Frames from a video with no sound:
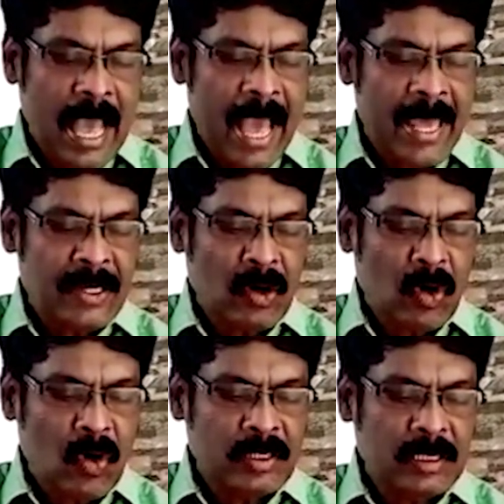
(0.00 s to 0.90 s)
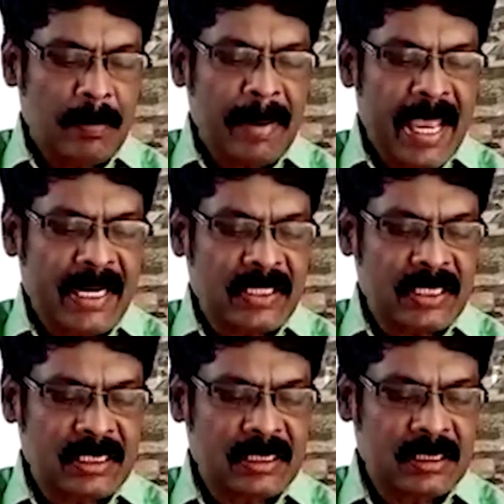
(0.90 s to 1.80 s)
and all the
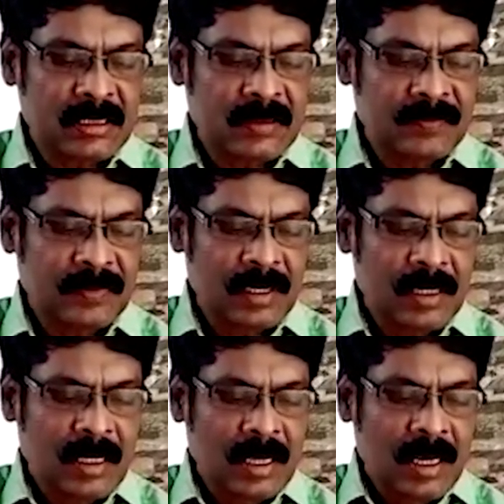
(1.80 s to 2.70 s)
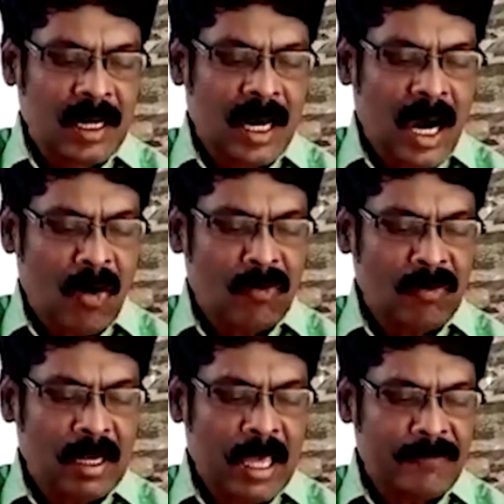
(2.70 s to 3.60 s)
birds
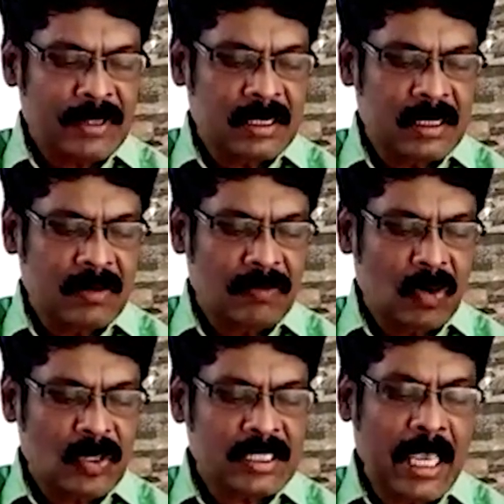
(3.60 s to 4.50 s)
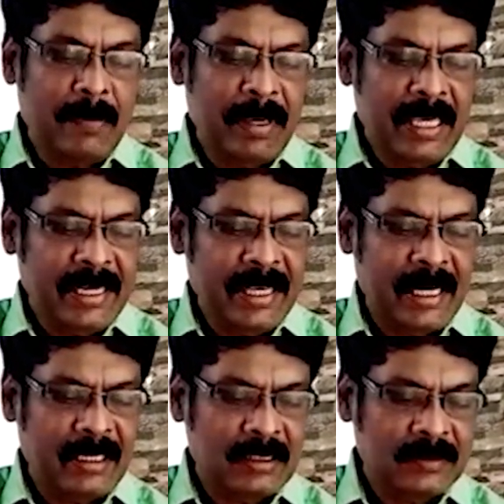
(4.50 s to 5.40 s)
have left for Siberia